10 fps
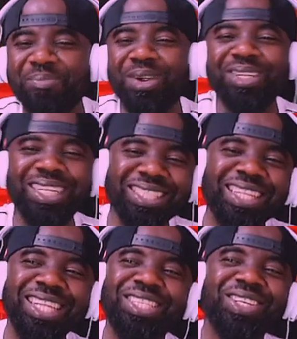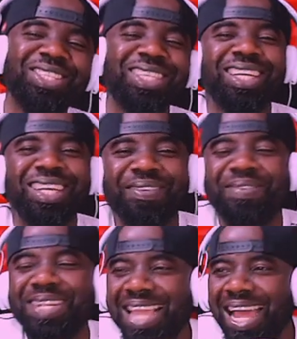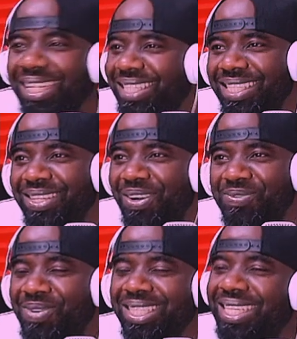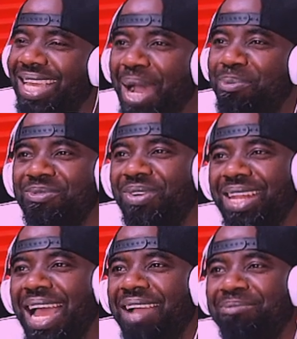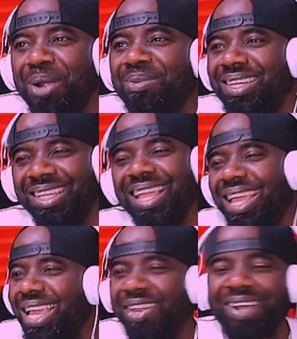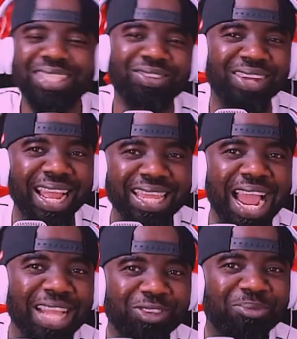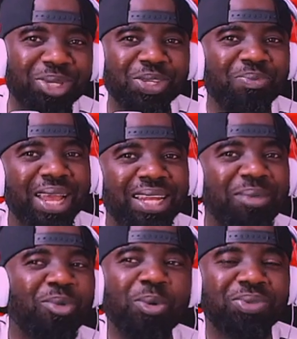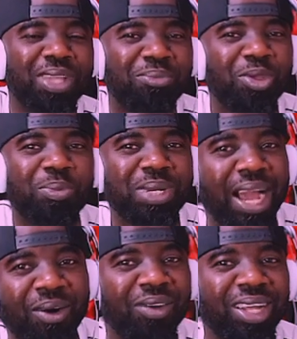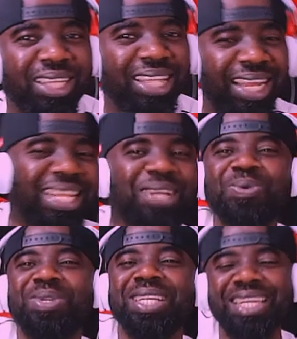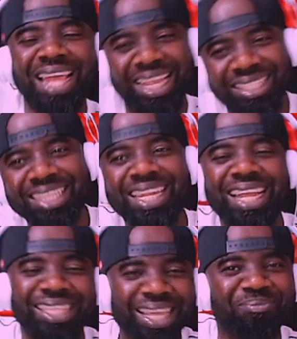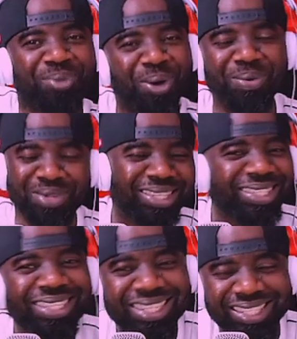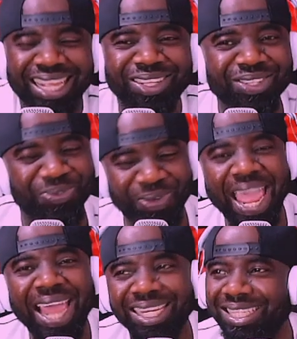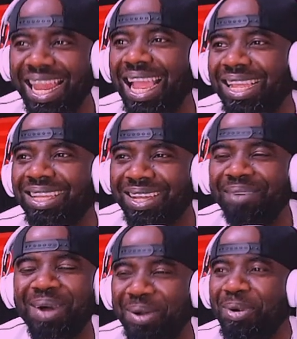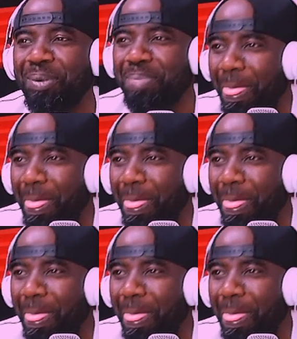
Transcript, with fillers: Bro, this not just reality of what they happen for life, bro. You never so kind guys maybe say man the mob self nobody their own. Now then go day like say now then bro. This not just facts like. Come on, bro.